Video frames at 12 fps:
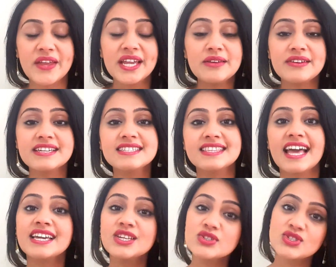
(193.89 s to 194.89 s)
Anyways,
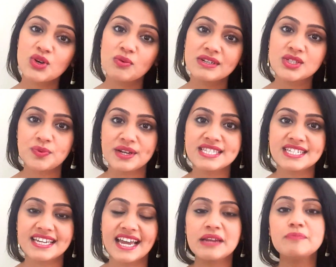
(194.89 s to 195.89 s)
thank you so much once
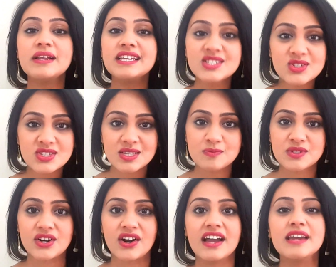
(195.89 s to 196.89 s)
again. Please just
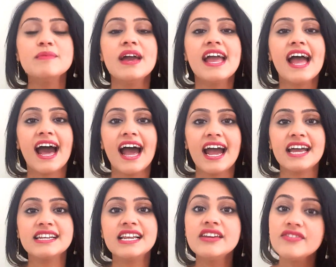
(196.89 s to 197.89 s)
subscribe
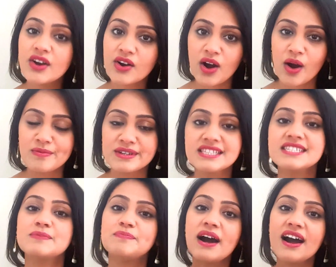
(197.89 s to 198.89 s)
and leave your
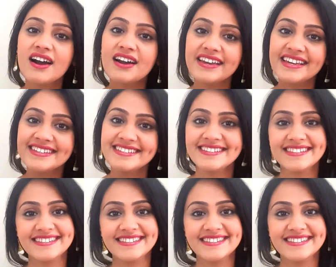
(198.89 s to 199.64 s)
comments. Bye!